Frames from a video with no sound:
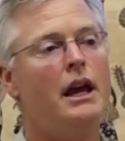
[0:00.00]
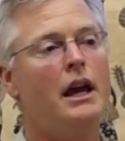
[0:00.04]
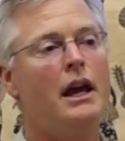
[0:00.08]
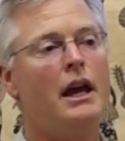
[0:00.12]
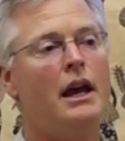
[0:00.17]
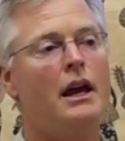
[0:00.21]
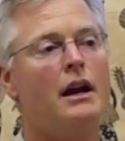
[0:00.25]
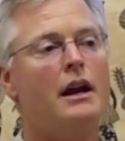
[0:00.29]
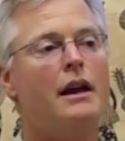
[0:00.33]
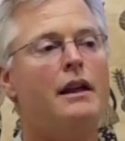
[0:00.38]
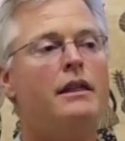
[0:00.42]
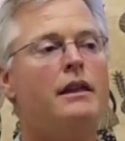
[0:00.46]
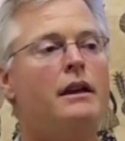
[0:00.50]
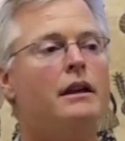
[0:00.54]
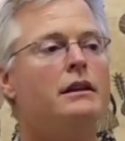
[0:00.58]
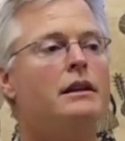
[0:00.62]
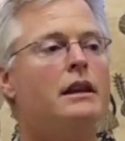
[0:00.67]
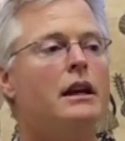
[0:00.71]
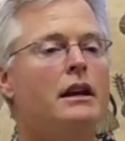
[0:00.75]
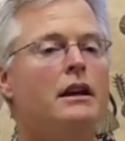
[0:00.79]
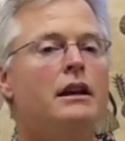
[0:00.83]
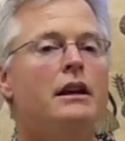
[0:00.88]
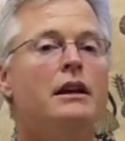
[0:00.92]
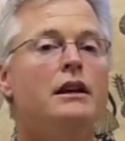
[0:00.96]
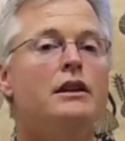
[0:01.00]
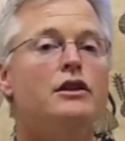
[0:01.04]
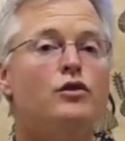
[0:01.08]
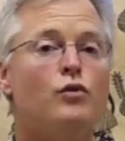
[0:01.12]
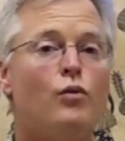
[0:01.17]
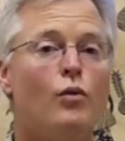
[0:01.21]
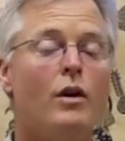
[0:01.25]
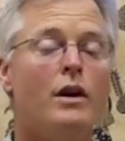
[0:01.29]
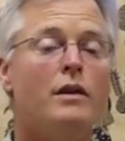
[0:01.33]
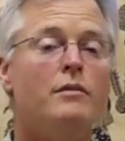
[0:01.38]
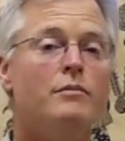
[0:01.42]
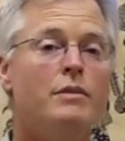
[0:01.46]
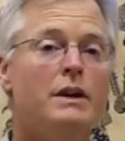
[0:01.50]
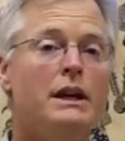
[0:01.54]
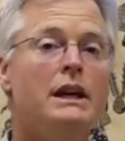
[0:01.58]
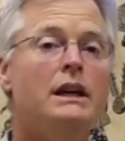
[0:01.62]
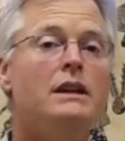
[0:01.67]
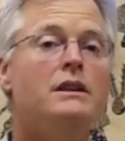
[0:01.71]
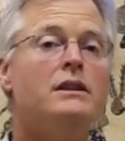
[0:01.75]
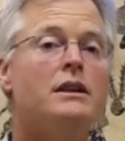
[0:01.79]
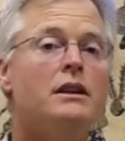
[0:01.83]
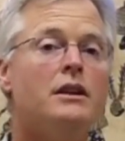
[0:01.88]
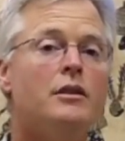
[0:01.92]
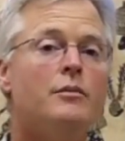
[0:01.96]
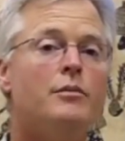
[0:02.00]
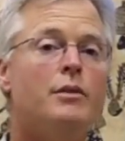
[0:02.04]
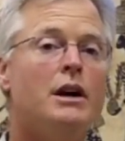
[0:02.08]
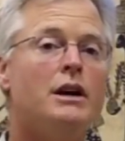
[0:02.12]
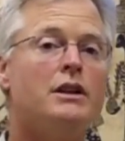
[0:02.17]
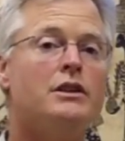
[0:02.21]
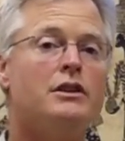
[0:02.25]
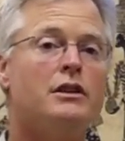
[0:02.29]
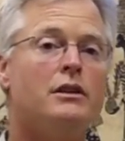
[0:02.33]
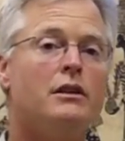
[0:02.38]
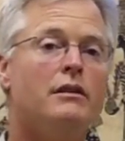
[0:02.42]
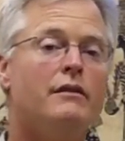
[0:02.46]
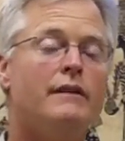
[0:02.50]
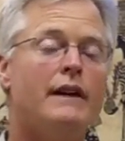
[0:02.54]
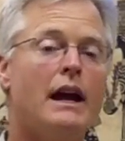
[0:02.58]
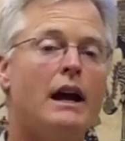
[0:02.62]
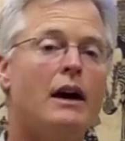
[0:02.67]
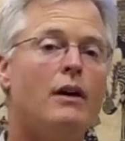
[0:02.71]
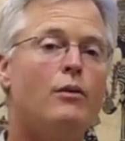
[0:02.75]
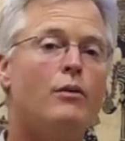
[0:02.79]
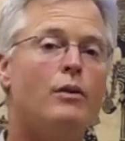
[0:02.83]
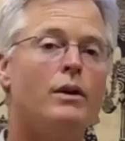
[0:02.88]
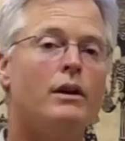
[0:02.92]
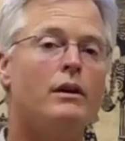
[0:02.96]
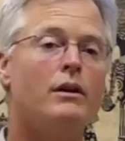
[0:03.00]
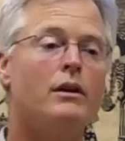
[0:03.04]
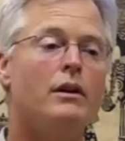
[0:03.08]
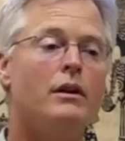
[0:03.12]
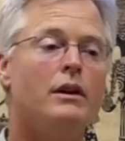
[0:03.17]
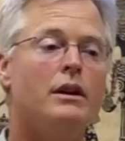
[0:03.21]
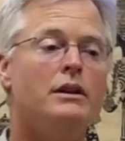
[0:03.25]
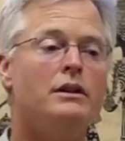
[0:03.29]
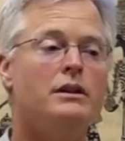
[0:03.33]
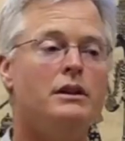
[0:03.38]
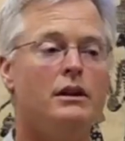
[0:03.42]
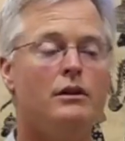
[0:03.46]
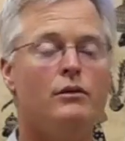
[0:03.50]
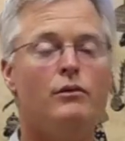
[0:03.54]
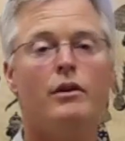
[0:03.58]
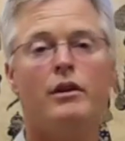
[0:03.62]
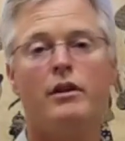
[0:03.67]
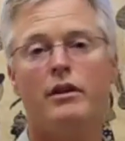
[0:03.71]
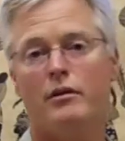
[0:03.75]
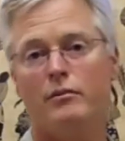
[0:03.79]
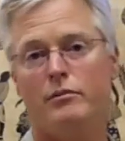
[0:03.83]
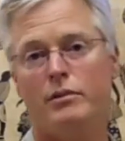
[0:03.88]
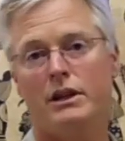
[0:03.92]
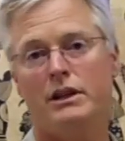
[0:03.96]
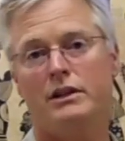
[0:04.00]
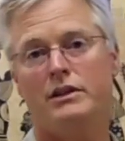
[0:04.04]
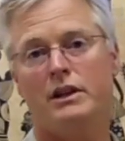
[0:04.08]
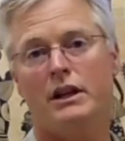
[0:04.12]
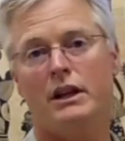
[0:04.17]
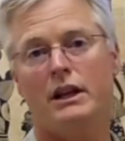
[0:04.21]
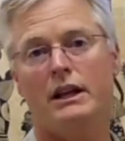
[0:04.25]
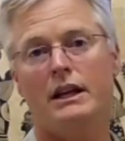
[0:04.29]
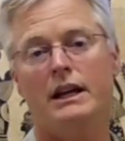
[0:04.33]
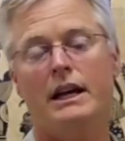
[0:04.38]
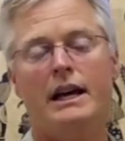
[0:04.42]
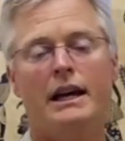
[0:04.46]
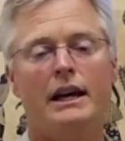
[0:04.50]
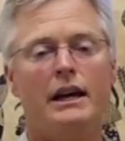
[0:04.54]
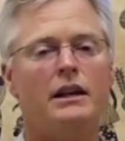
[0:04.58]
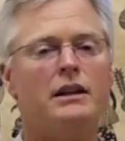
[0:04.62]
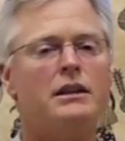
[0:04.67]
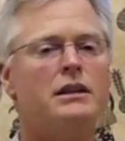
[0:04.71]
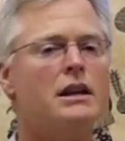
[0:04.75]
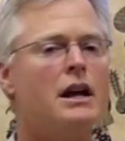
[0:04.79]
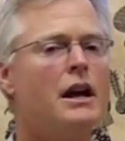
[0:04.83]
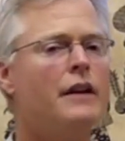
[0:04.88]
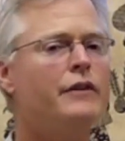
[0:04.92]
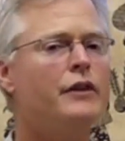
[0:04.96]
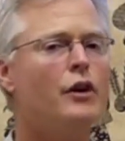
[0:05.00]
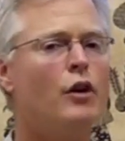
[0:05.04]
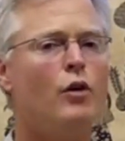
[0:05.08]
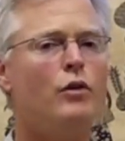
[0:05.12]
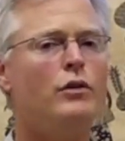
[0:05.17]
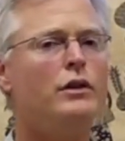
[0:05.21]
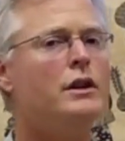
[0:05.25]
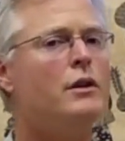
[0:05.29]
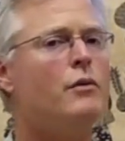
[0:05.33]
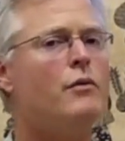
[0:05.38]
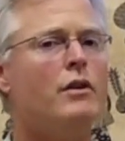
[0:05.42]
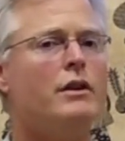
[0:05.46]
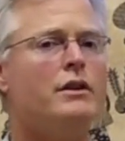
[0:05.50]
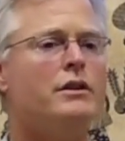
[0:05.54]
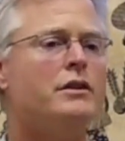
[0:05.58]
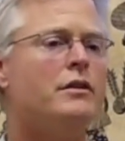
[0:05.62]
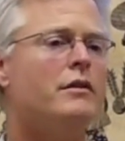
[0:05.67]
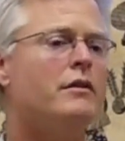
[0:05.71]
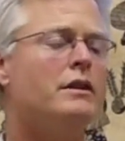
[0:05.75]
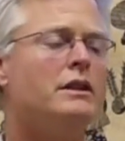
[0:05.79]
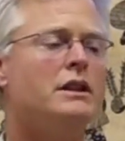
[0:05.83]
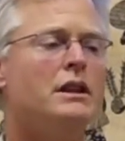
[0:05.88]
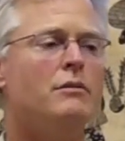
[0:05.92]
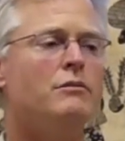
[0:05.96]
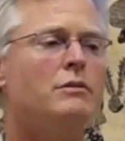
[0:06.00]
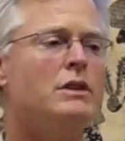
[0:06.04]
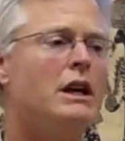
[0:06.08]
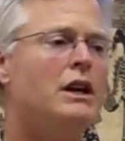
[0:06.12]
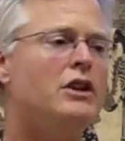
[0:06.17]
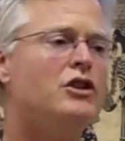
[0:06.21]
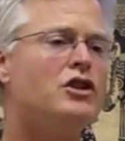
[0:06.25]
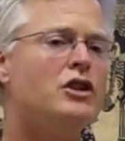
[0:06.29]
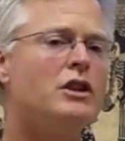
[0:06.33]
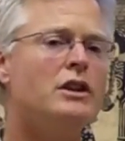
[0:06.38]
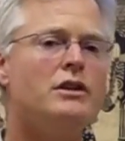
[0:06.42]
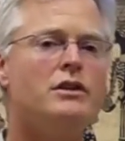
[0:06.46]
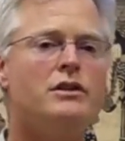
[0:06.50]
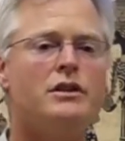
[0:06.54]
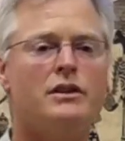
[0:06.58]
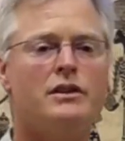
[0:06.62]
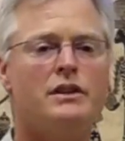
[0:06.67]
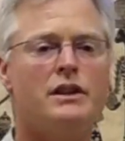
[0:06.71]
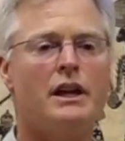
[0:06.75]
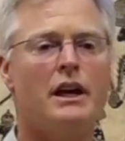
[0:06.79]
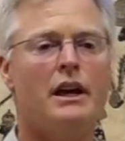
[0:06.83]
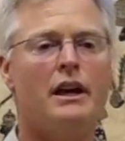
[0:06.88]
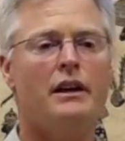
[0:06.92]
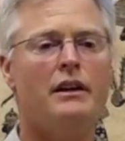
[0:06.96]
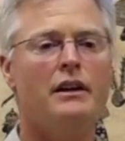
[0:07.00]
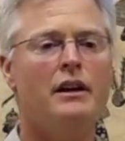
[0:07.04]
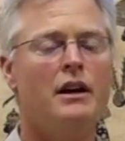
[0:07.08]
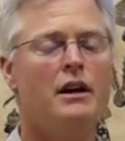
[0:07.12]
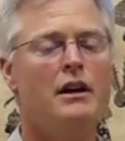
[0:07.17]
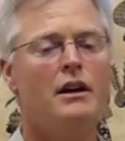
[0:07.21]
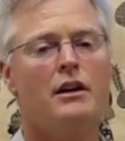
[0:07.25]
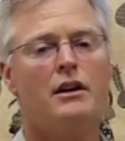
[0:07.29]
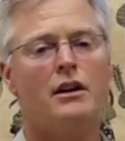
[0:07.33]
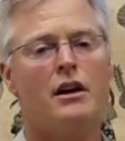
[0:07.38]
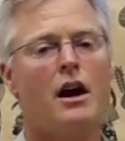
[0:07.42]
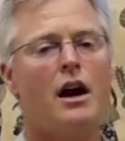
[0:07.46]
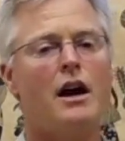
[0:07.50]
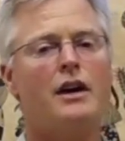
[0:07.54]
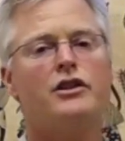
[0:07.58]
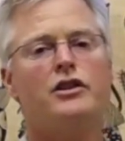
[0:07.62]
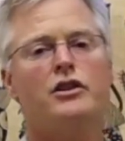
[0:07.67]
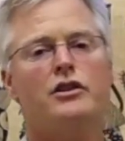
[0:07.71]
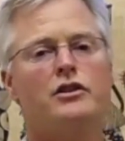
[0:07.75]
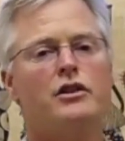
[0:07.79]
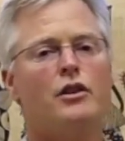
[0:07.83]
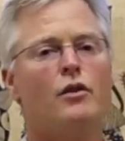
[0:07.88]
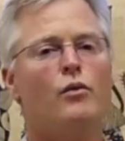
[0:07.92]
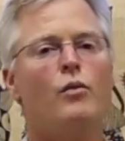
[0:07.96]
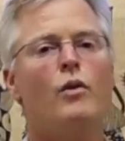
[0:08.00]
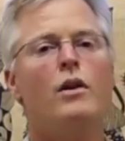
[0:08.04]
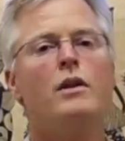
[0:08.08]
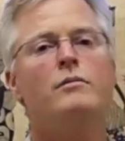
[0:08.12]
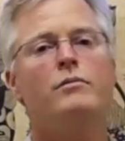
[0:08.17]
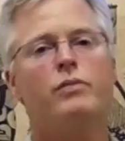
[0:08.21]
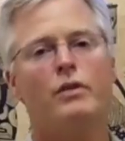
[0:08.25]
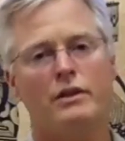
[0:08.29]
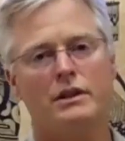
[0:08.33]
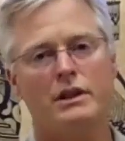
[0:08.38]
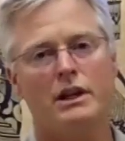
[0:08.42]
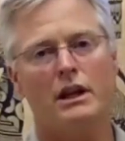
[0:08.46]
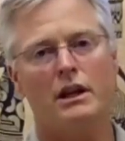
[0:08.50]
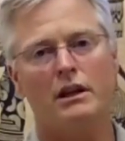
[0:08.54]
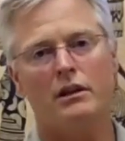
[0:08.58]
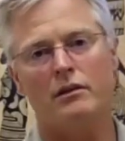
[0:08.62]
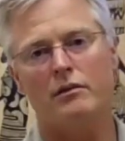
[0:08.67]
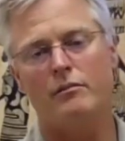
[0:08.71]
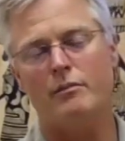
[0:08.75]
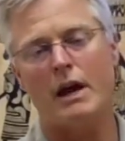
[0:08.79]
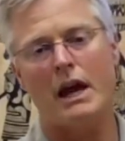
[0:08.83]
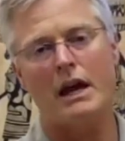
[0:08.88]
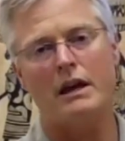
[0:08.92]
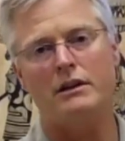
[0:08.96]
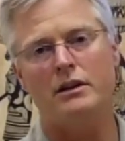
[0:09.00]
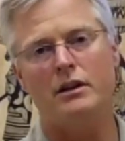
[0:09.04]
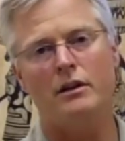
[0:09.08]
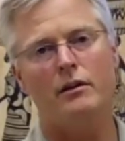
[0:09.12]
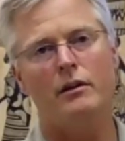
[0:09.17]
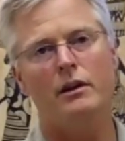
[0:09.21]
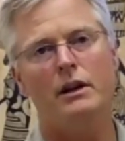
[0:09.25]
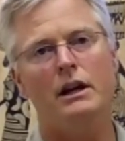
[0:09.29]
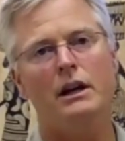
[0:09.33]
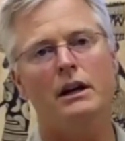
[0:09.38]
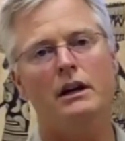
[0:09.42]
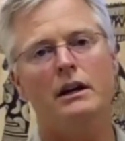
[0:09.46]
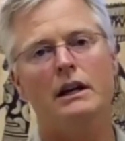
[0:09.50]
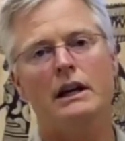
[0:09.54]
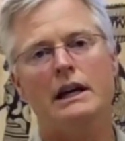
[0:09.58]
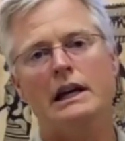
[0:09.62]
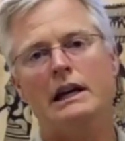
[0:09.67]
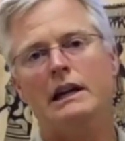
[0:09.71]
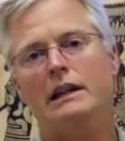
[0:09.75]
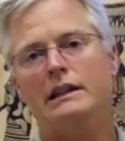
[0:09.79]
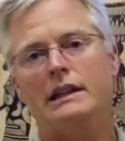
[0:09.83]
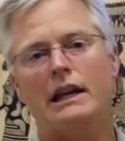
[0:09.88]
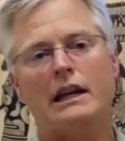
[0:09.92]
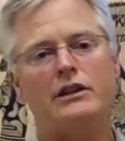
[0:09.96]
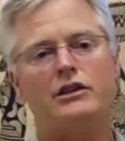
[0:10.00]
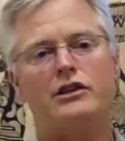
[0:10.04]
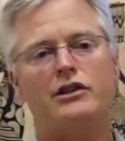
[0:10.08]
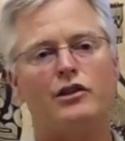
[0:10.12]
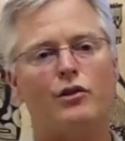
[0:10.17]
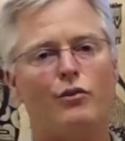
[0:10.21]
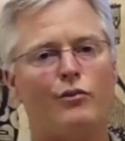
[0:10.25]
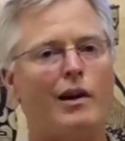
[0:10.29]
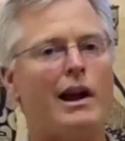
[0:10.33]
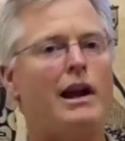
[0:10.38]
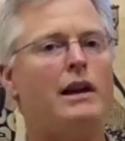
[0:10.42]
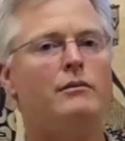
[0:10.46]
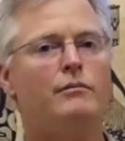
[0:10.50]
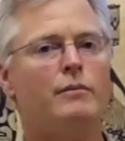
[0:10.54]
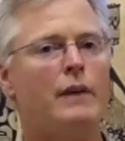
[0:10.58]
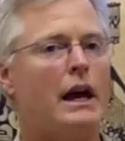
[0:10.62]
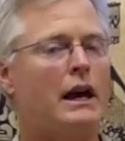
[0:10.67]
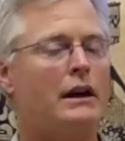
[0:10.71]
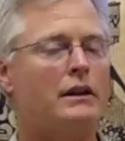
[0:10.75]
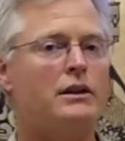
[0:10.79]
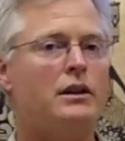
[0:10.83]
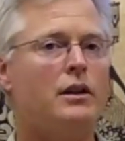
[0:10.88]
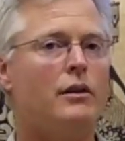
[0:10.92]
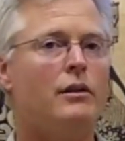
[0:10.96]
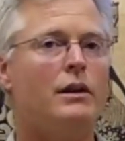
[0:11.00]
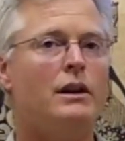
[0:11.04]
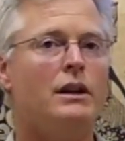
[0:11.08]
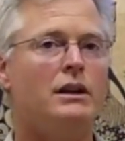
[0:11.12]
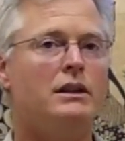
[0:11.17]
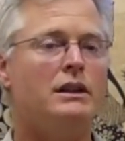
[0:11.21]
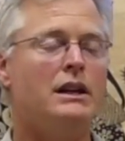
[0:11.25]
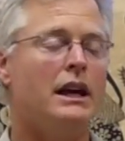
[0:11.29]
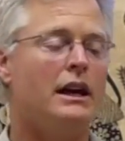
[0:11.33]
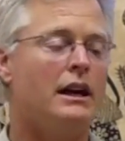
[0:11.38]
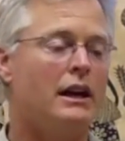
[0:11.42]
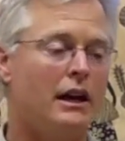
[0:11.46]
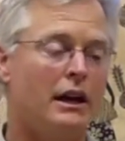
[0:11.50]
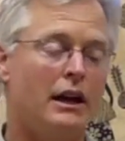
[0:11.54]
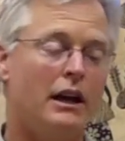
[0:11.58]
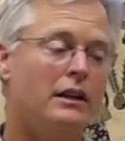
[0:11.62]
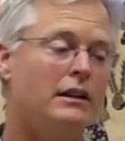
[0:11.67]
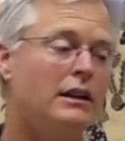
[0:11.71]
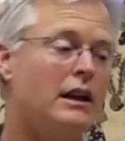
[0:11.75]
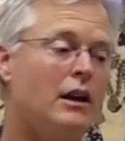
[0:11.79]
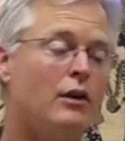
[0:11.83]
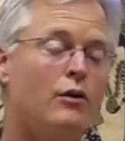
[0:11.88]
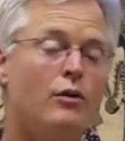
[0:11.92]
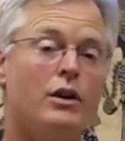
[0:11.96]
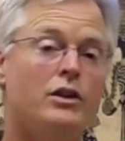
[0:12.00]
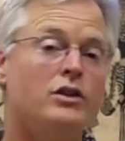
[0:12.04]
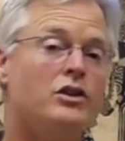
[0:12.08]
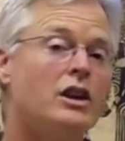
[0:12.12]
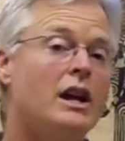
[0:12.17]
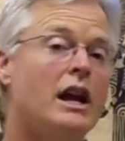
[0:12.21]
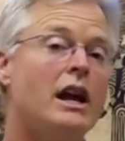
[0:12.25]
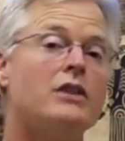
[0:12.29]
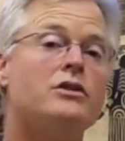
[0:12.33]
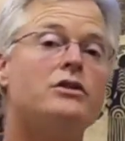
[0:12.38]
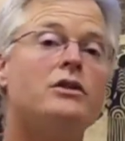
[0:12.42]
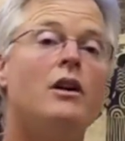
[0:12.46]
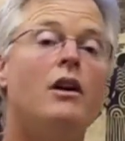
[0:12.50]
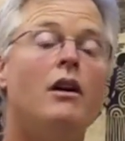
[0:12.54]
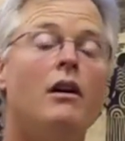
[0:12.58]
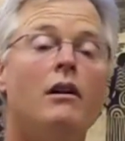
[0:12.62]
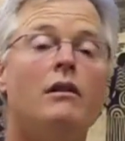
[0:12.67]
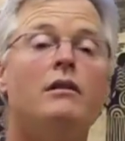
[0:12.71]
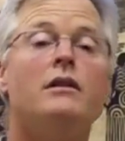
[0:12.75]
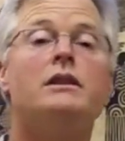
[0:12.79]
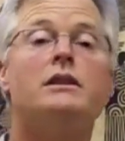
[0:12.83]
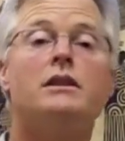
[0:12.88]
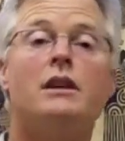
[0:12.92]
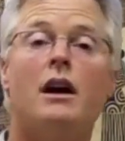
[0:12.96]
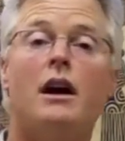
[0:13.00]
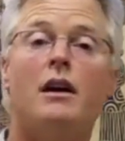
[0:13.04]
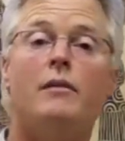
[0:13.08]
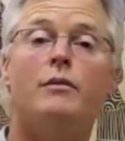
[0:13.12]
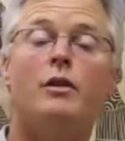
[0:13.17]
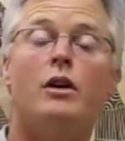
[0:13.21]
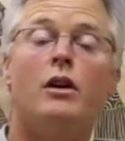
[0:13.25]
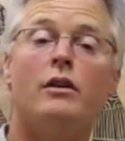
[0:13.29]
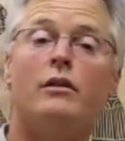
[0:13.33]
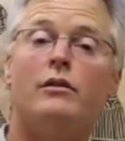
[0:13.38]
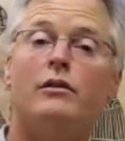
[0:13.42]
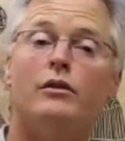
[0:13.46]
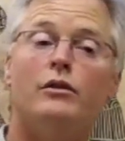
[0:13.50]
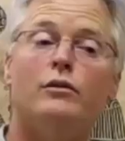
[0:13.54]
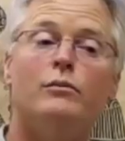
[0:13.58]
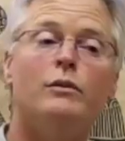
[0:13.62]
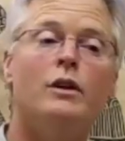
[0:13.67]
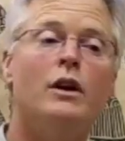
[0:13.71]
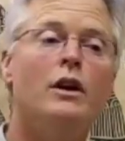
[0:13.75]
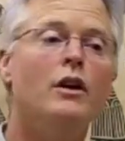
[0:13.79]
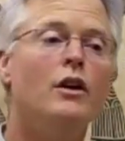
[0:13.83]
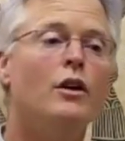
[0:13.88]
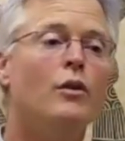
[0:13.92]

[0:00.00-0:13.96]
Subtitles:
And I think that it is one piece in the puzzle of how we're going to deal with obesity. It's not the only one, so the temptation is to say, gosh, is there one particular bacteria that's the right bacteria to take? I get that question asked all the time in our group.